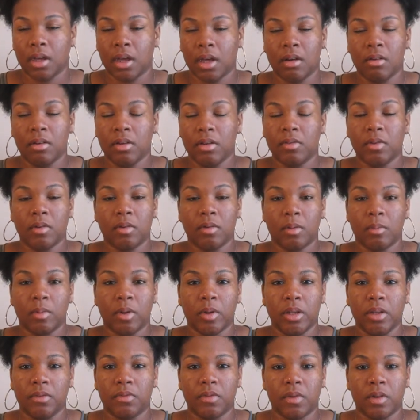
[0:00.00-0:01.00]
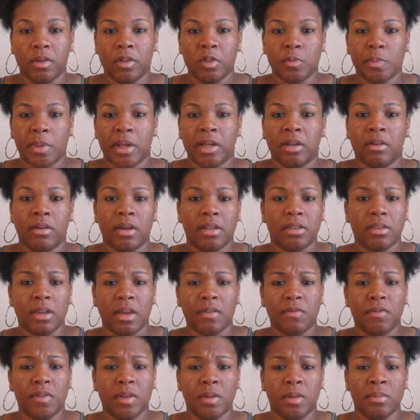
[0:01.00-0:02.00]
I don't even know what I'm gonna eat for lunch, but I know after
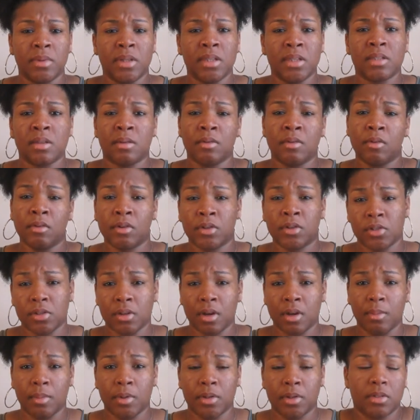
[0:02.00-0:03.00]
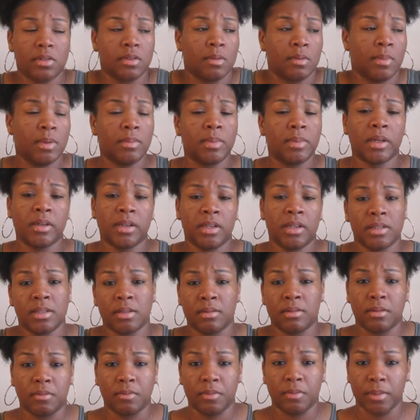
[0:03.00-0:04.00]
I film this, I'm going to Starbucks, so maybe I'll get
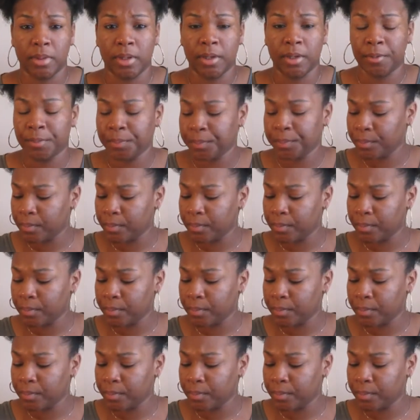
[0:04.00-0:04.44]
something from there.